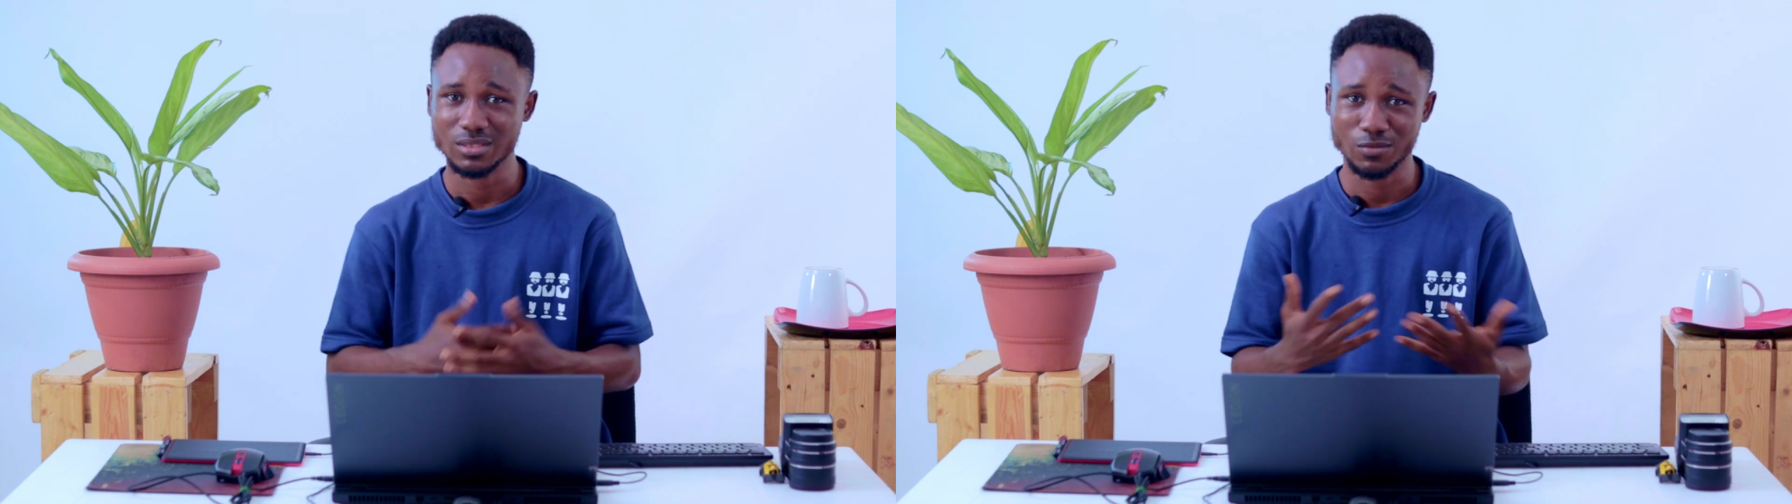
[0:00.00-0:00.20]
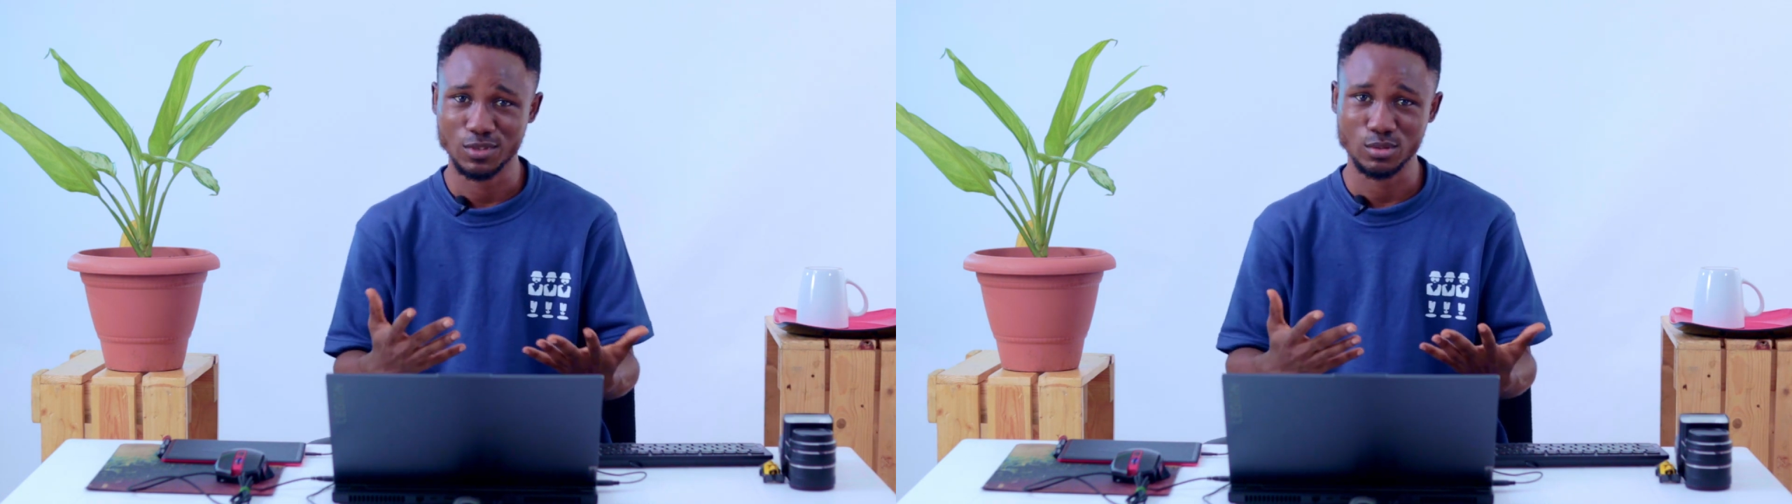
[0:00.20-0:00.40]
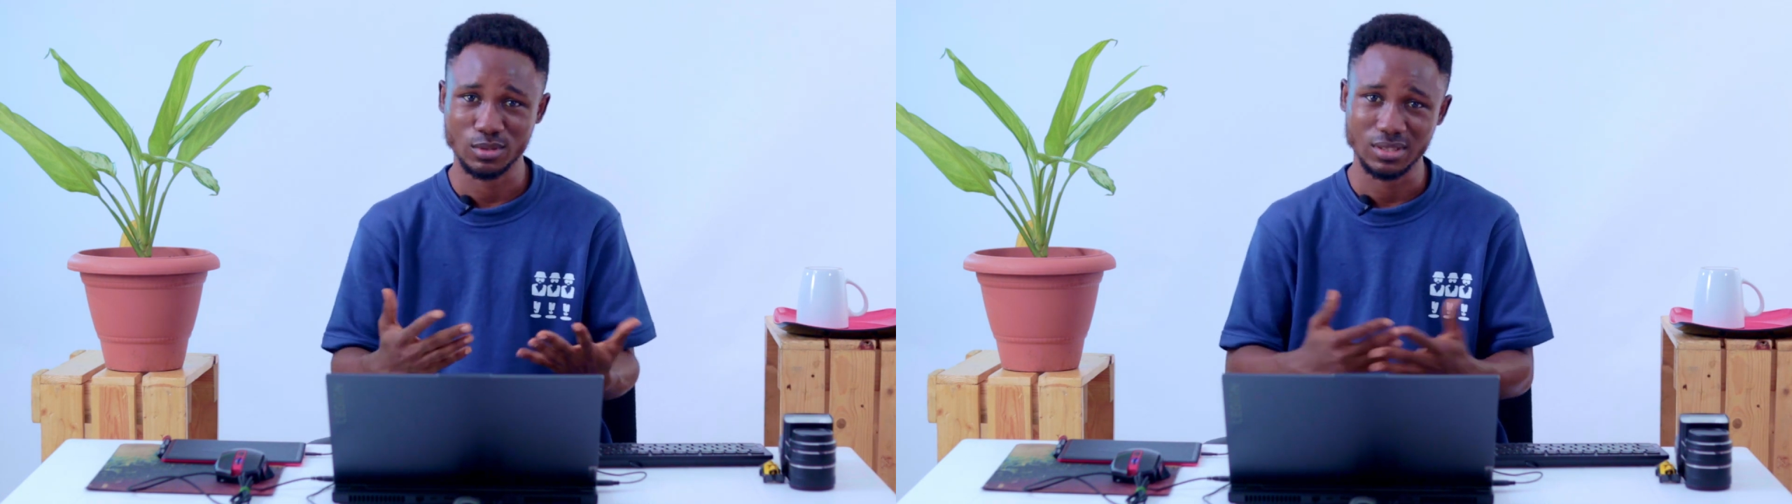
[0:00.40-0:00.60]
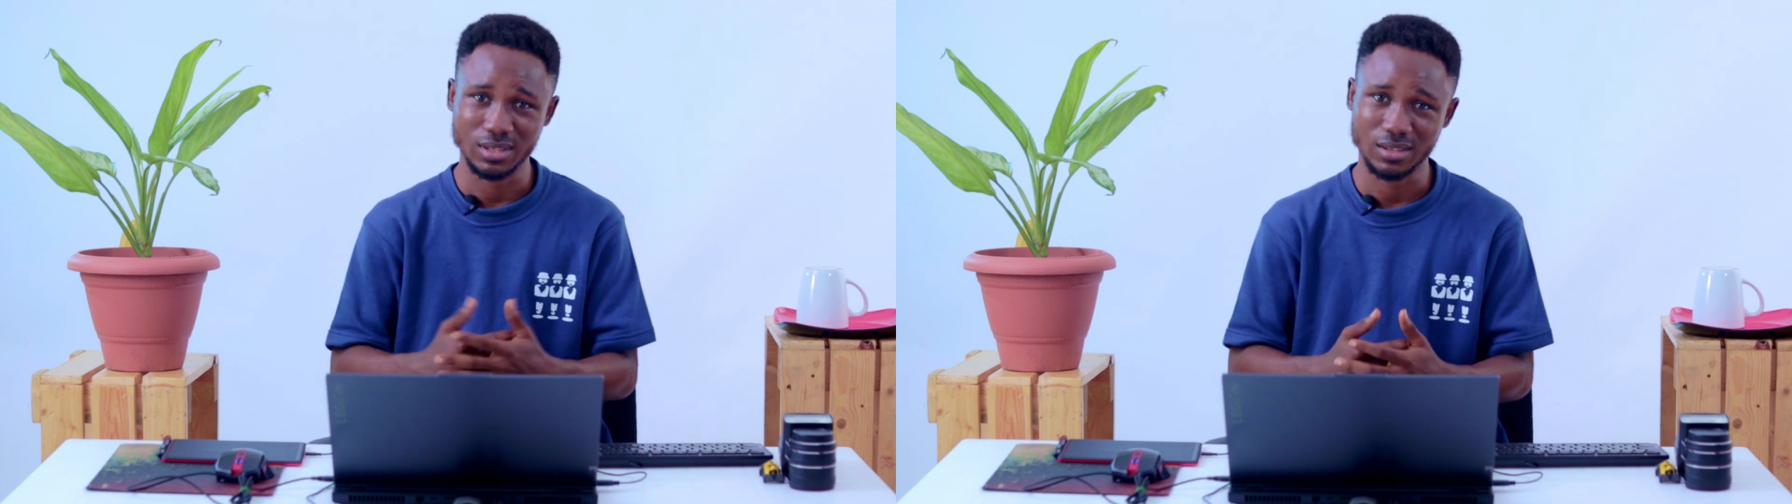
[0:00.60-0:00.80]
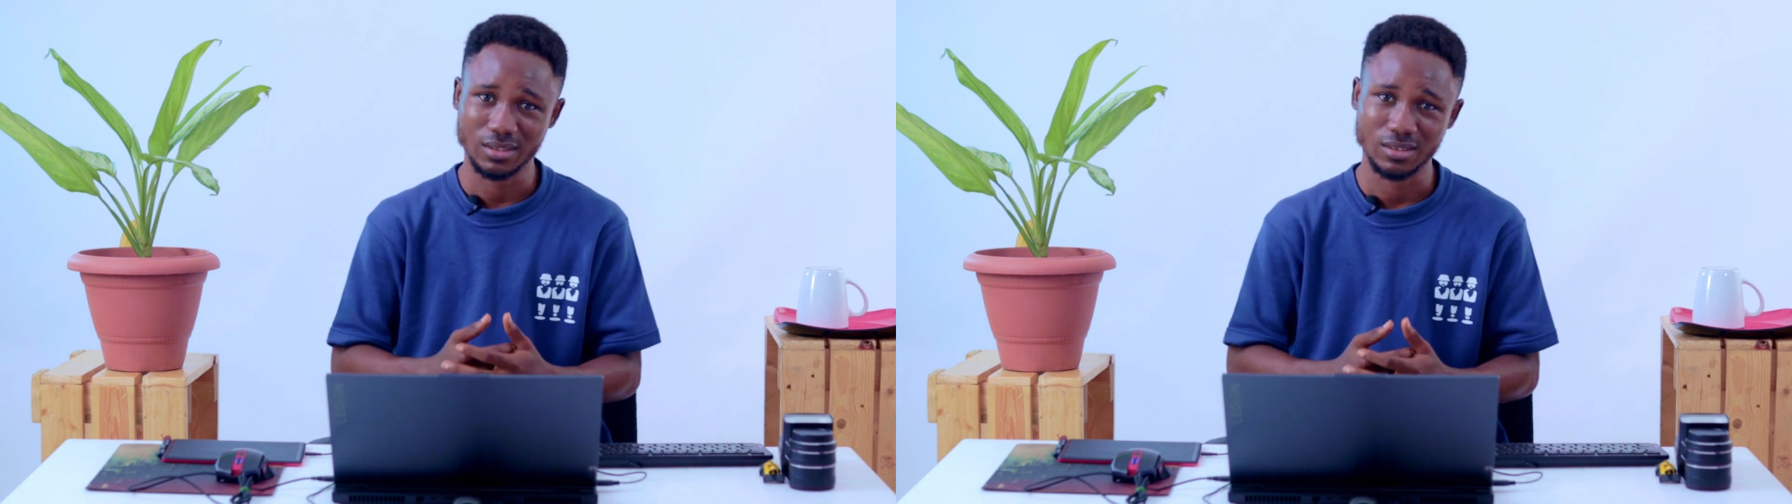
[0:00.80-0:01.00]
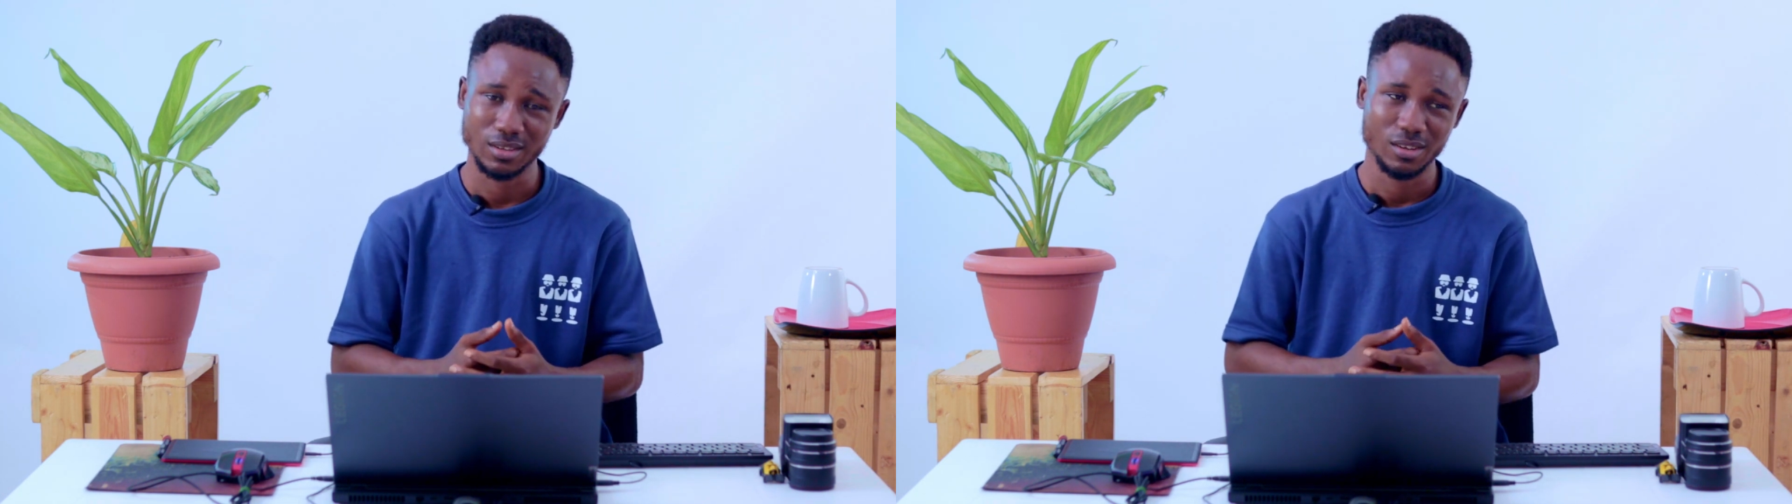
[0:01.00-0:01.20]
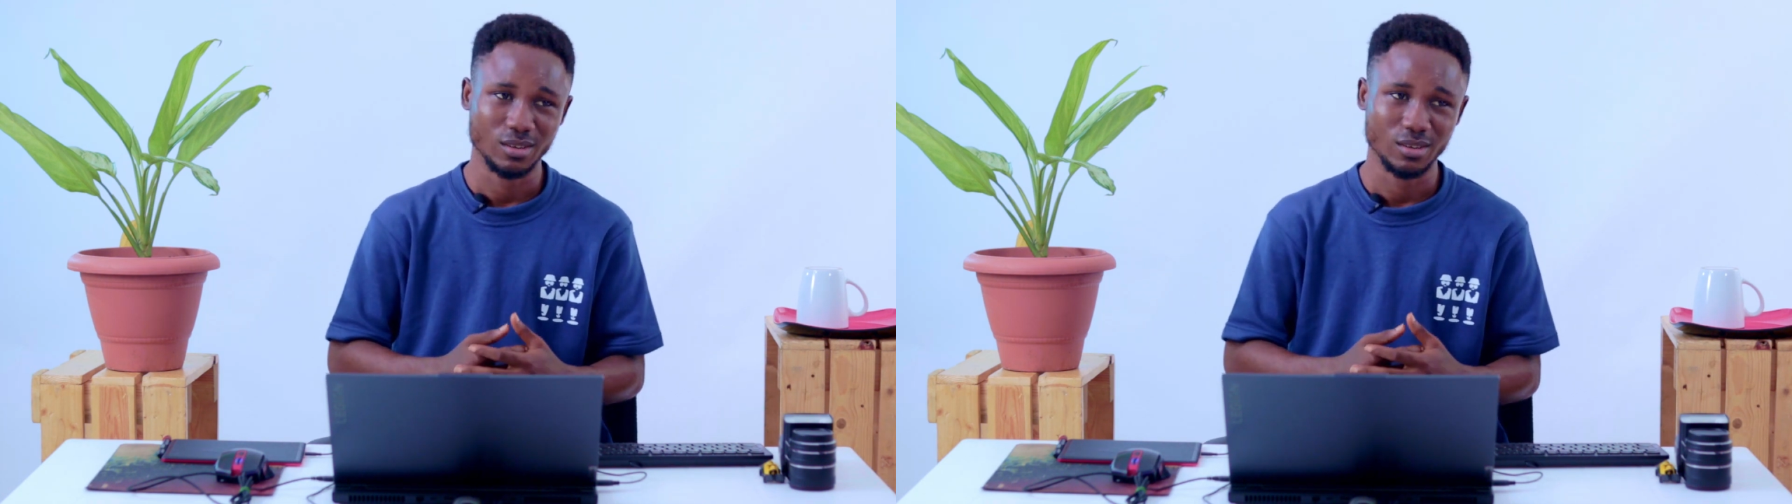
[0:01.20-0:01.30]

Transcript: visual designer.